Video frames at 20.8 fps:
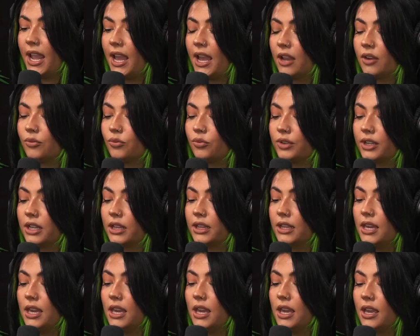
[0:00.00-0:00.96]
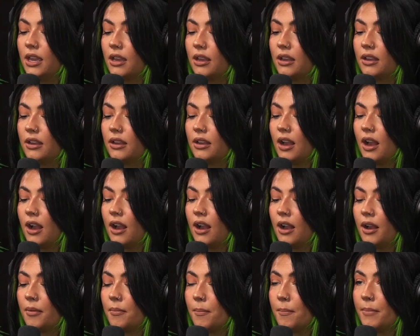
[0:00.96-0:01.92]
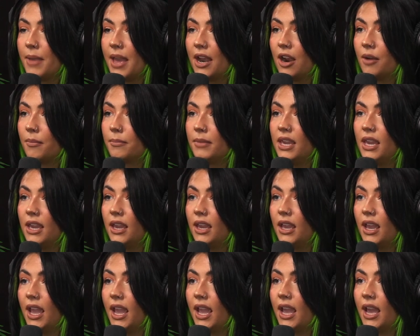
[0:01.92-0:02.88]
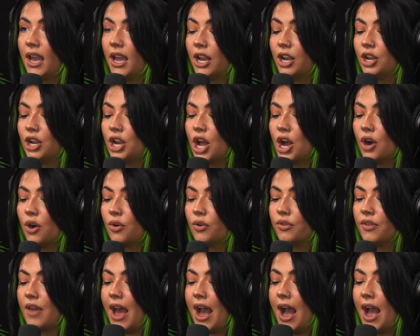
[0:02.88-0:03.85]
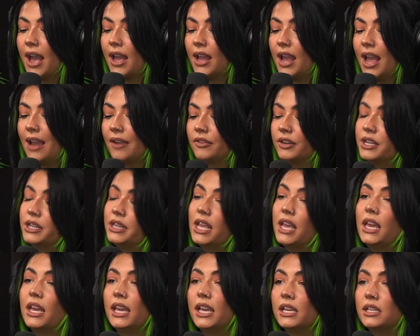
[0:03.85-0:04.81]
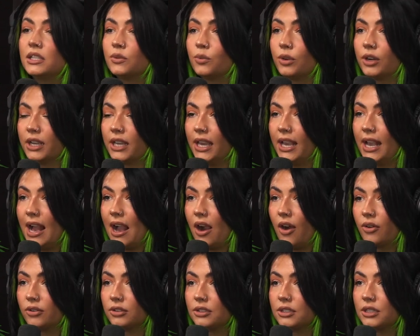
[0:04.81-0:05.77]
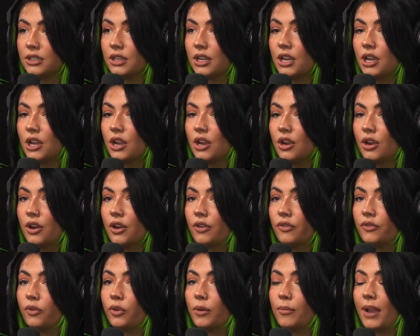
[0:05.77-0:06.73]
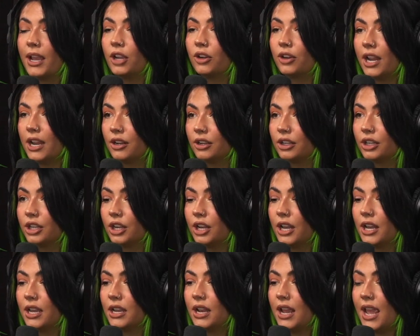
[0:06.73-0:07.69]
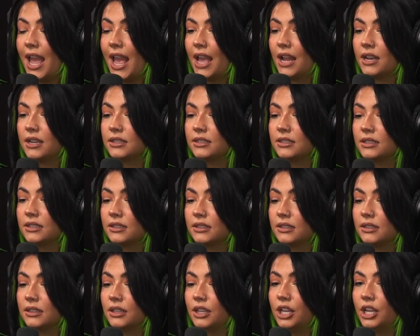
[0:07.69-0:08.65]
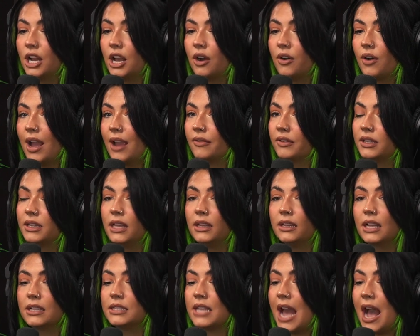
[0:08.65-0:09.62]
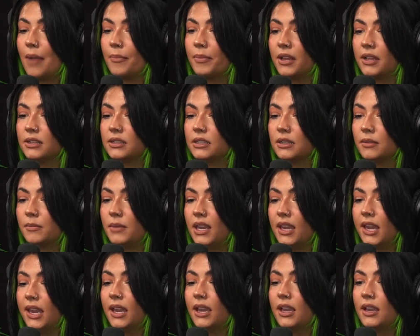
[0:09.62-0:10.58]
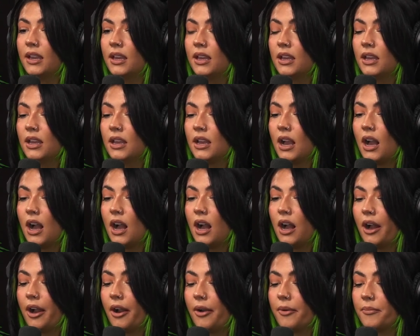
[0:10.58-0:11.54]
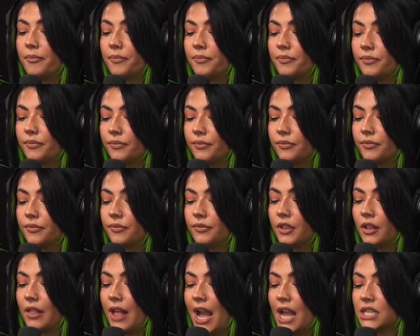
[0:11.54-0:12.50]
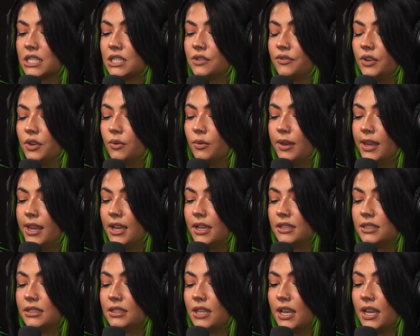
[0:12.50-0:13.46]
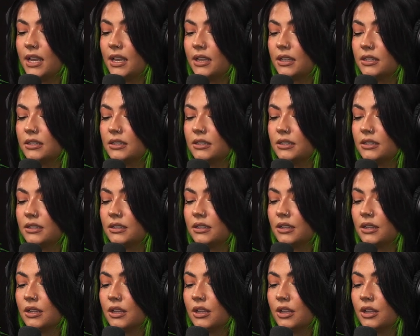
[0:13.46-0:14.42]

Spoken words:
and really bet on me and know that everything is working out for my greater good. And, you know, everything that's happened to me the last few weeks is